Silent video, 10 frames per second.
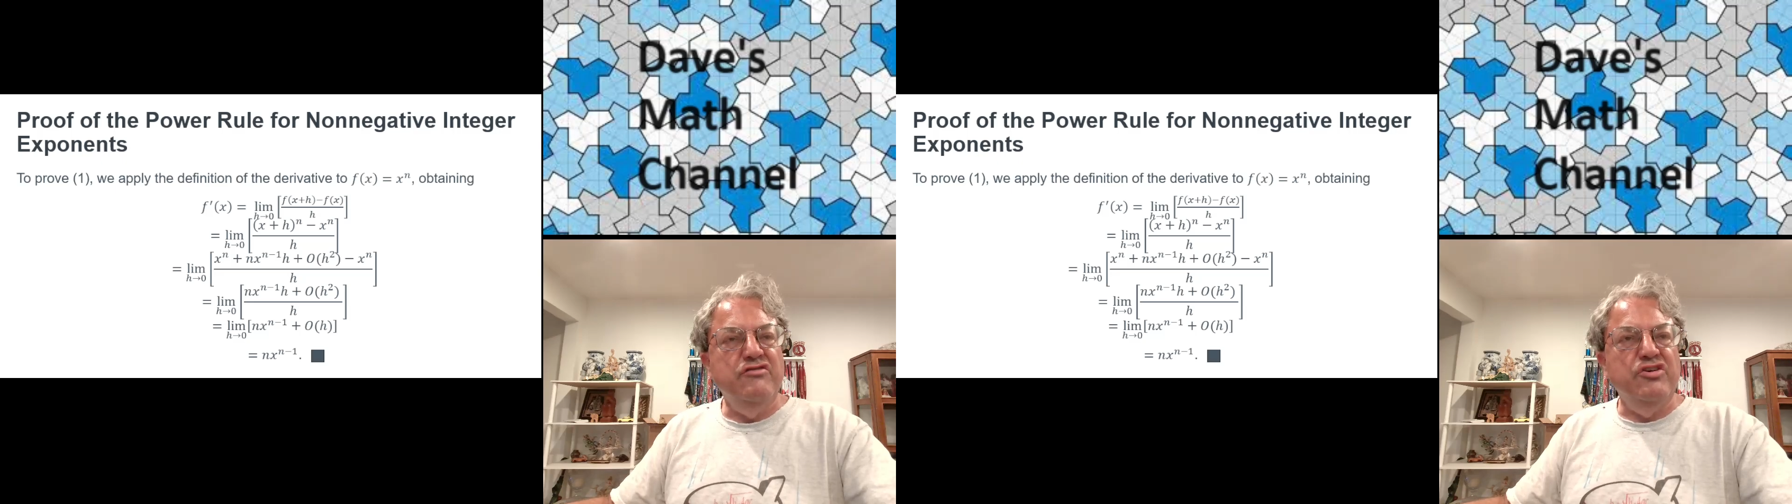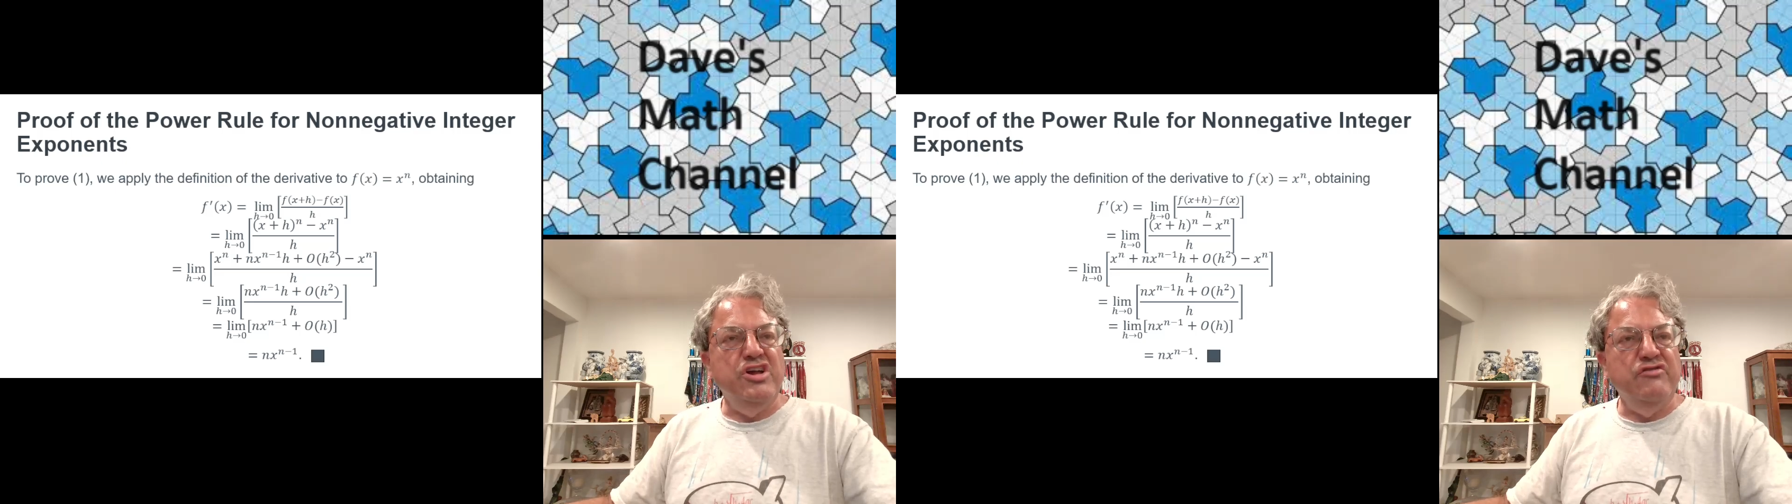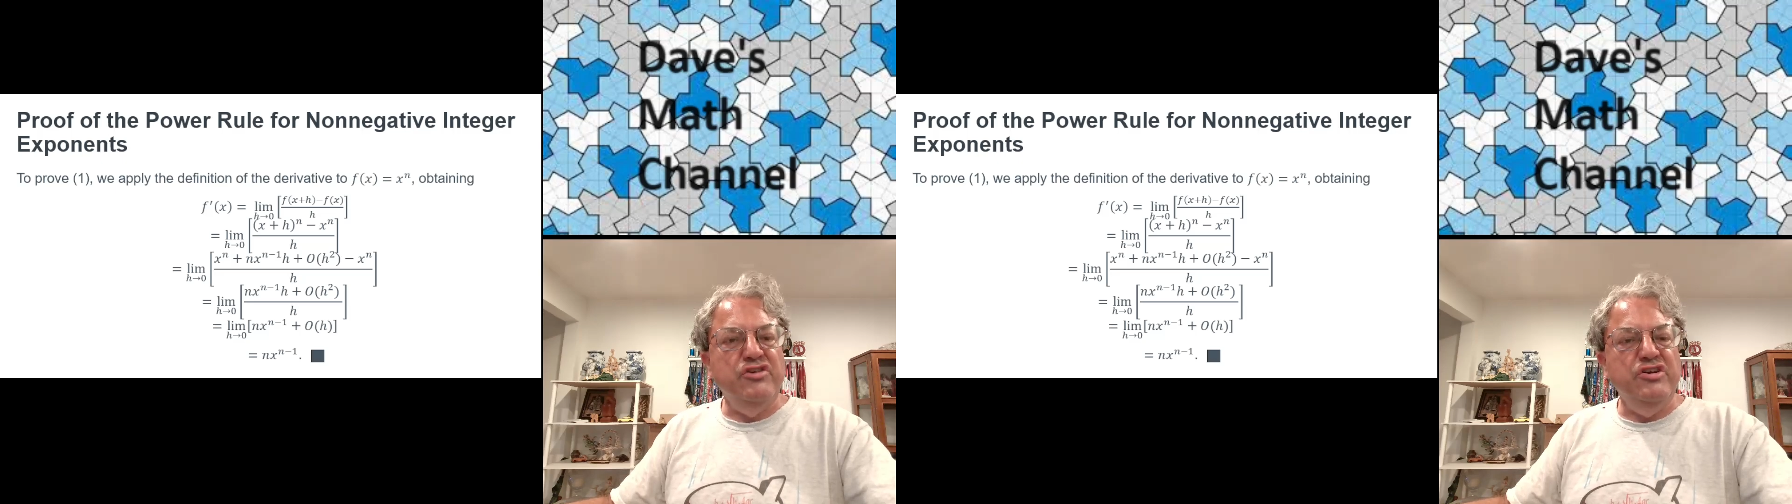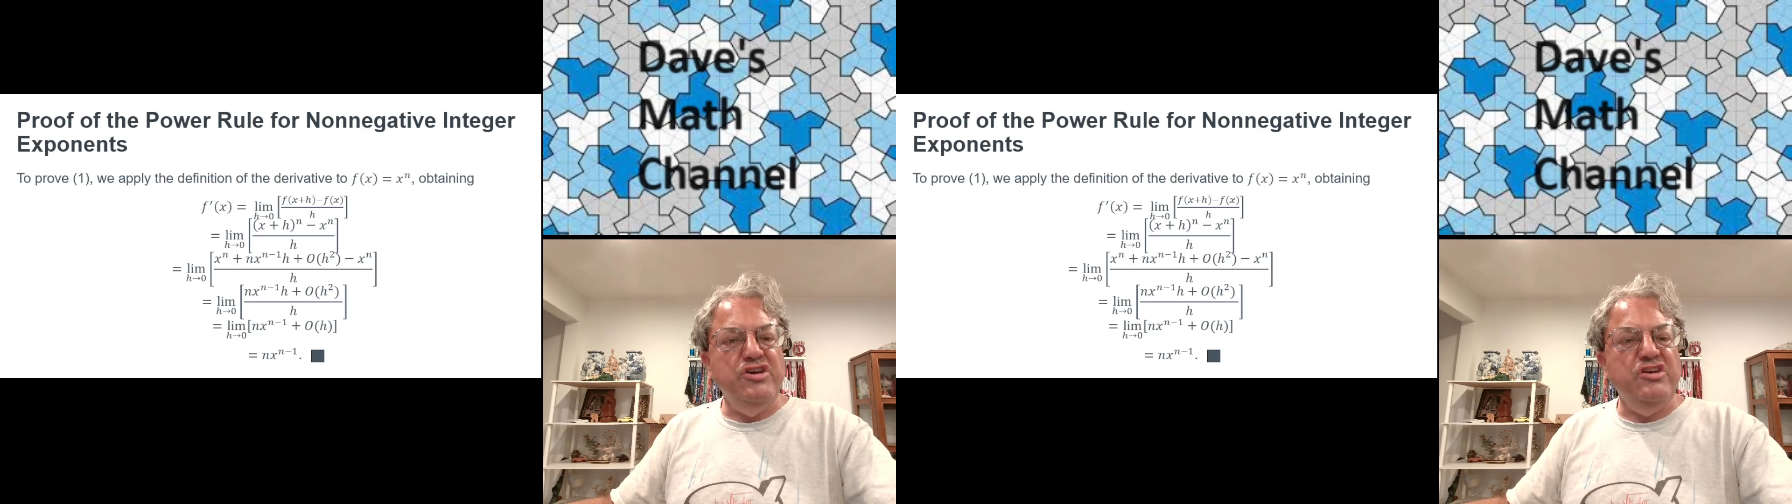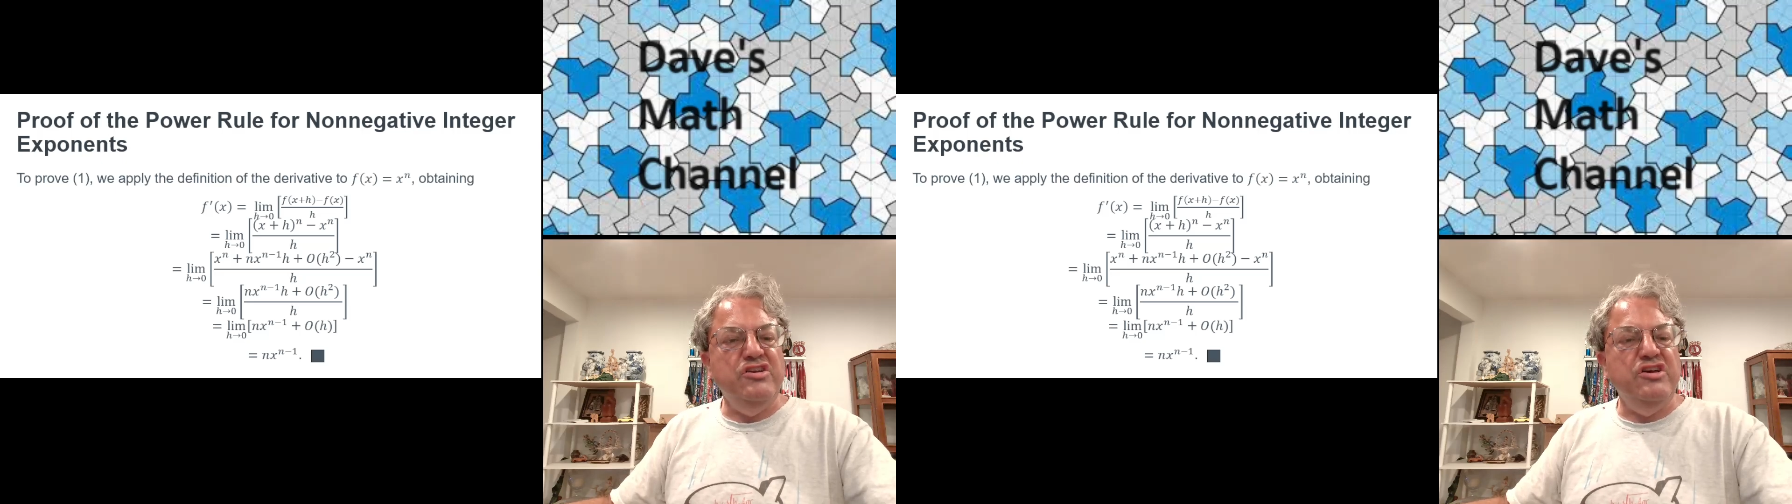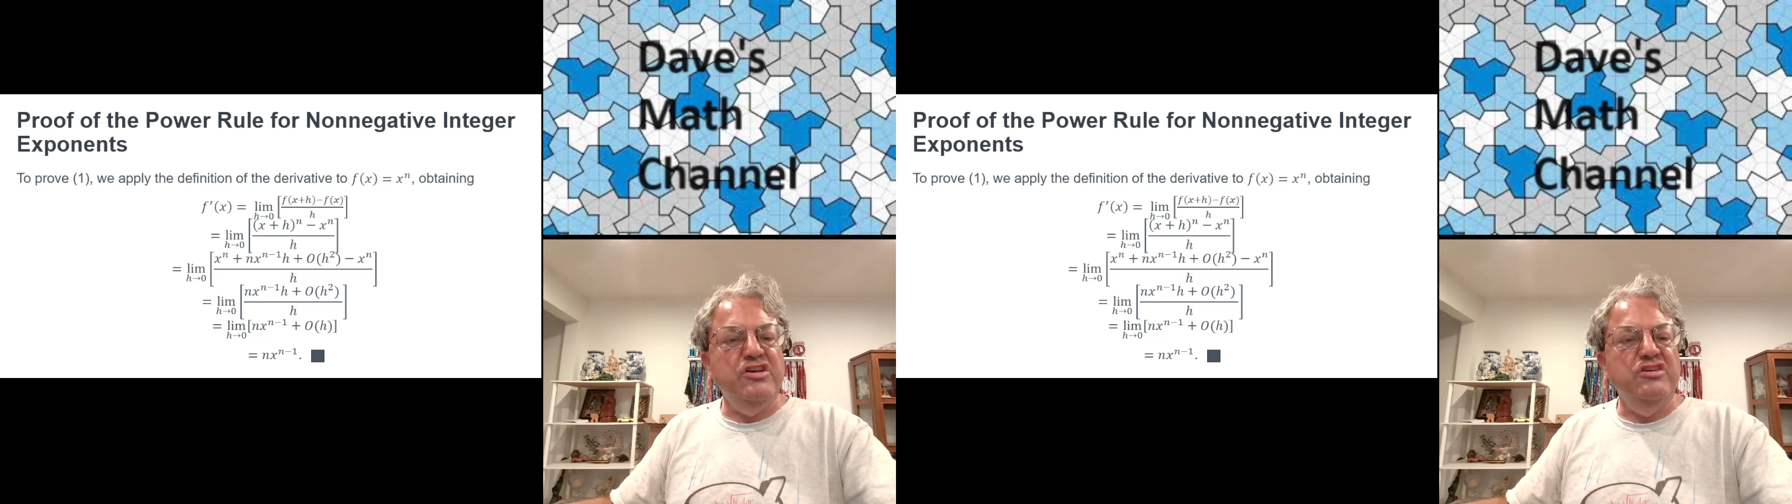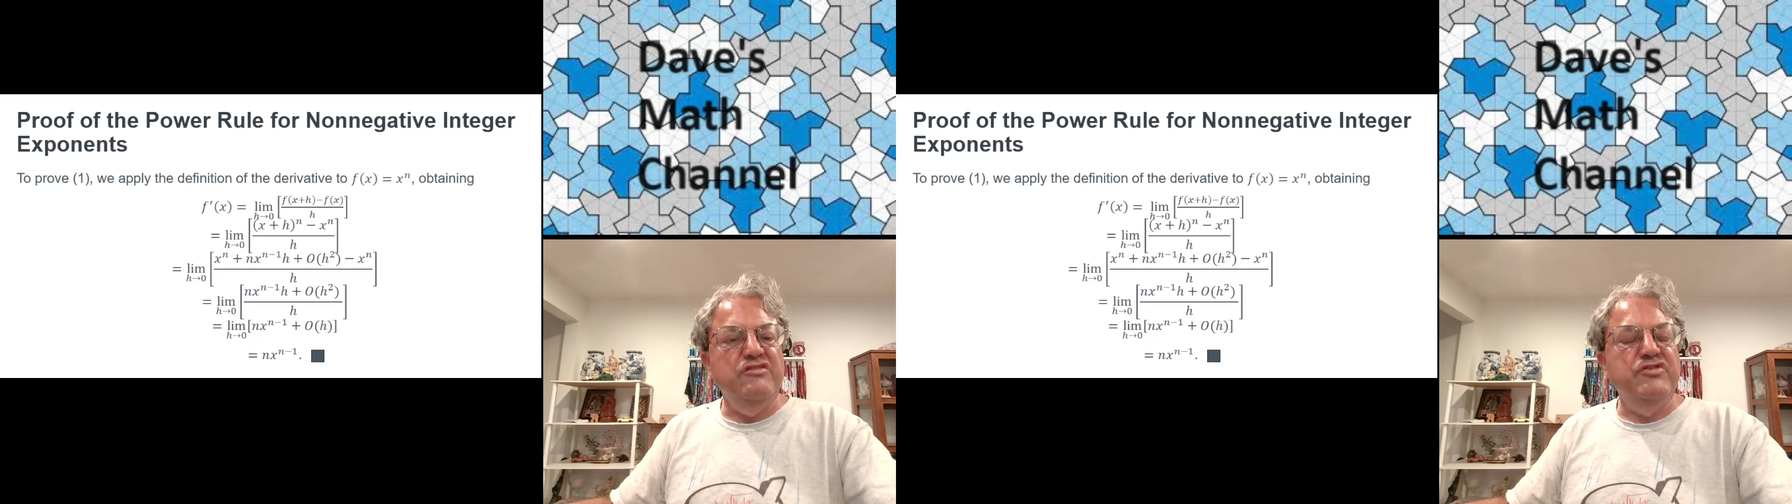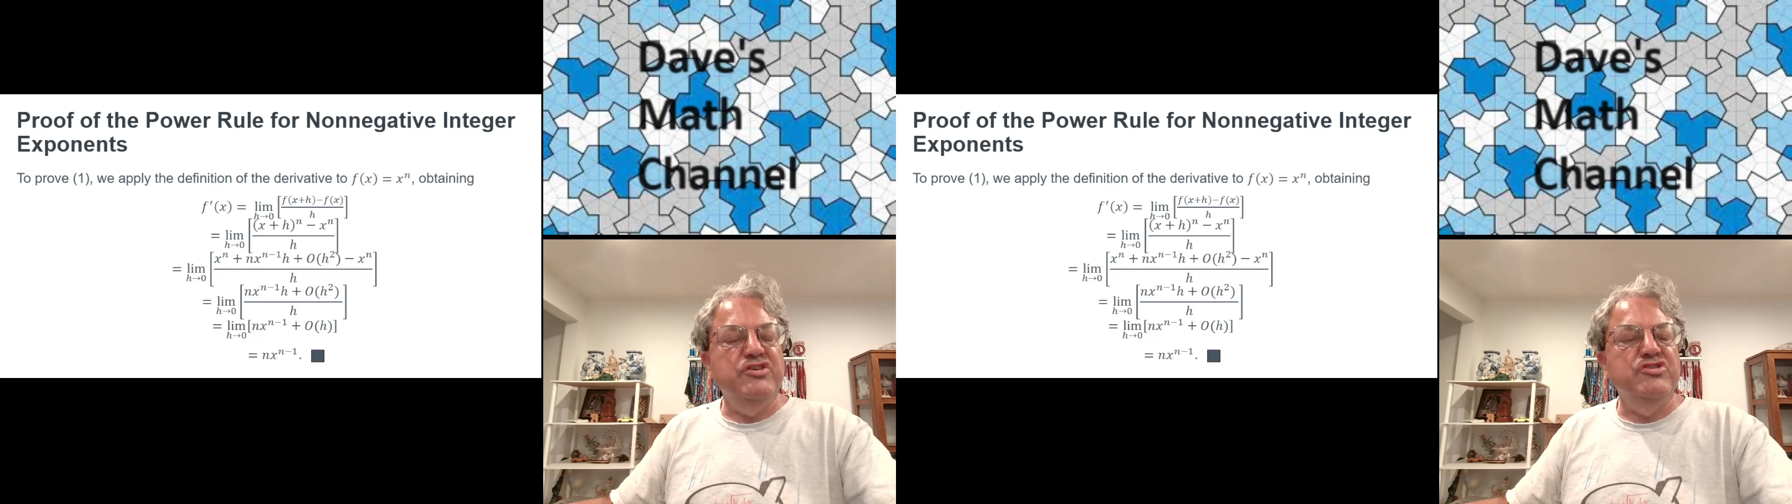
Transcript: for every non-negative